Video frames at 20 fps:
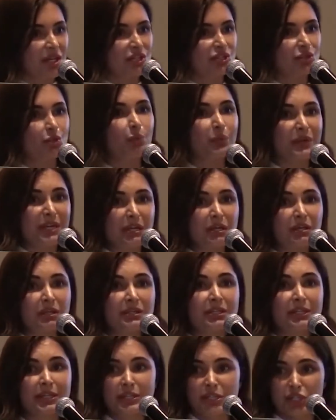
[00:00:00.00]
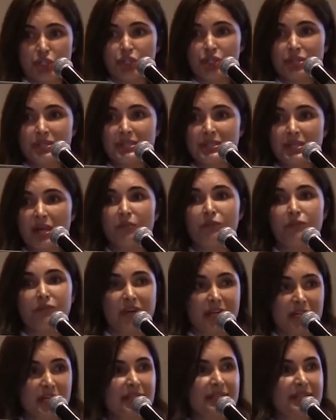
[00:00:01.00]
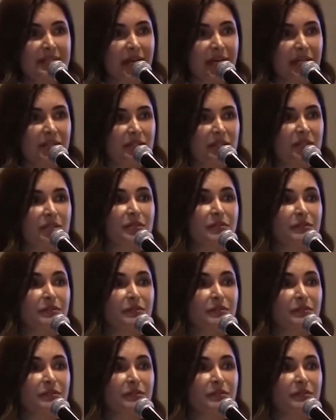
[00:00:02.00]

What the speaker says: So we clinicians are very excited,